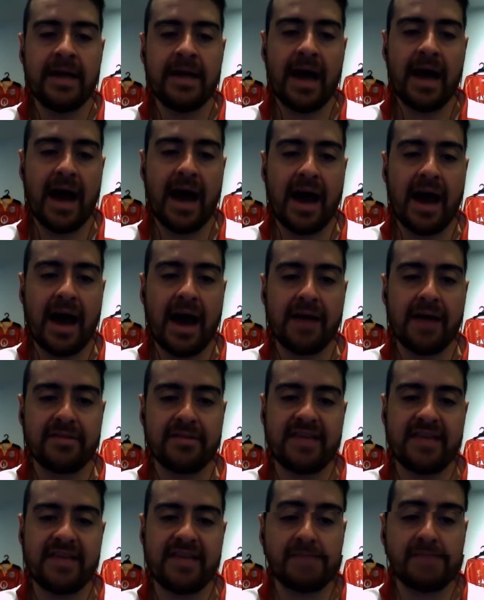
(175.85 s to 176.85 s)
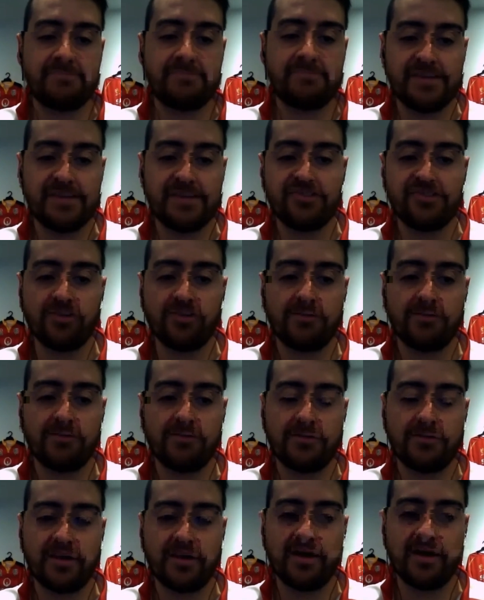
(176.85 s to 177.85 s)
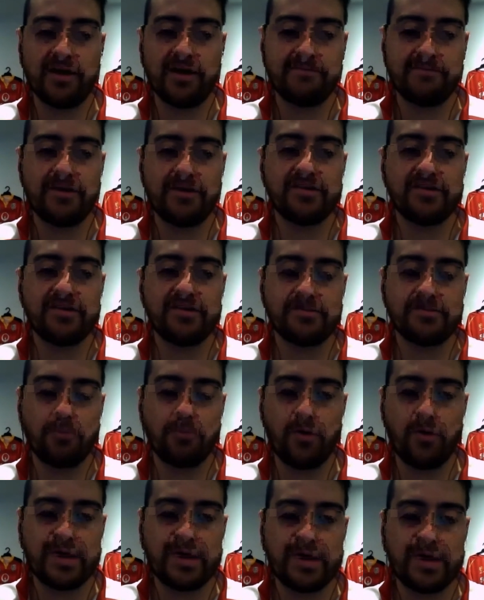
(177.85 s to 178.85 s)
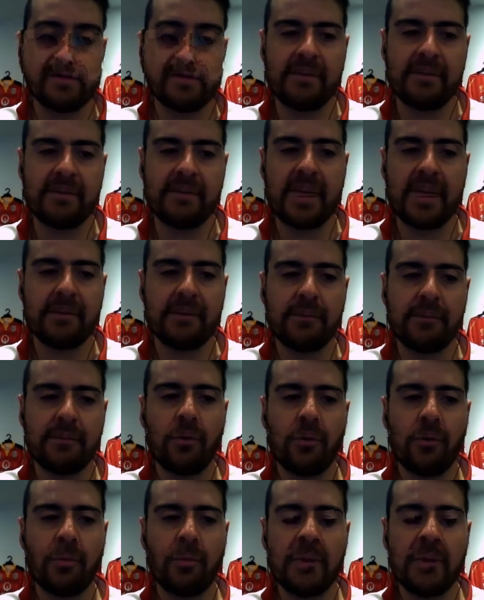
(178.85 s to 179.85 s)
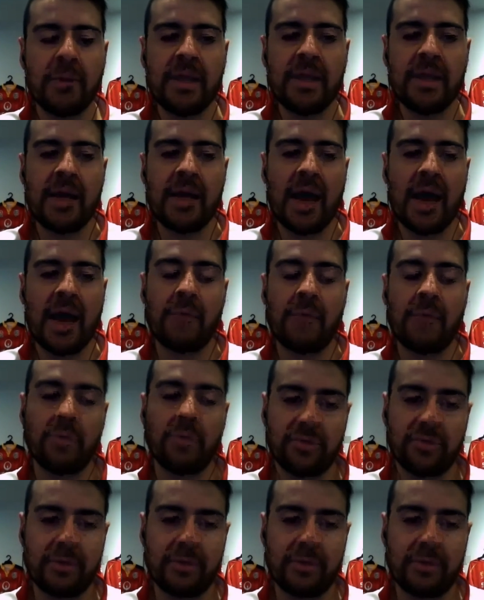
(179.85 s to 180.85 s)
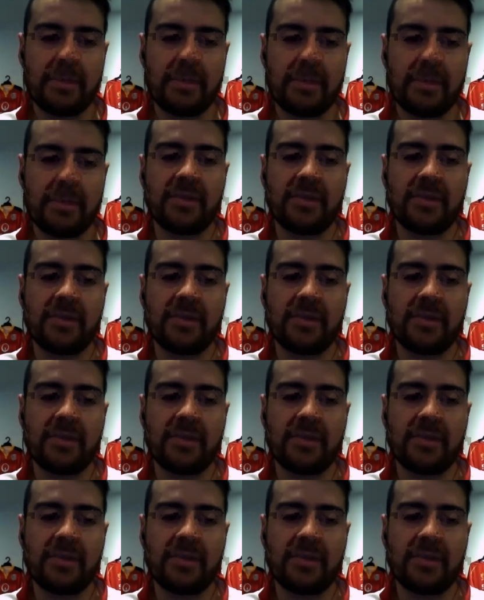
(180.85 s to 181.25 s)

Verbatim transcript: Uh, the team finished off on a, a very disappointing vein of form. Uh, it was three months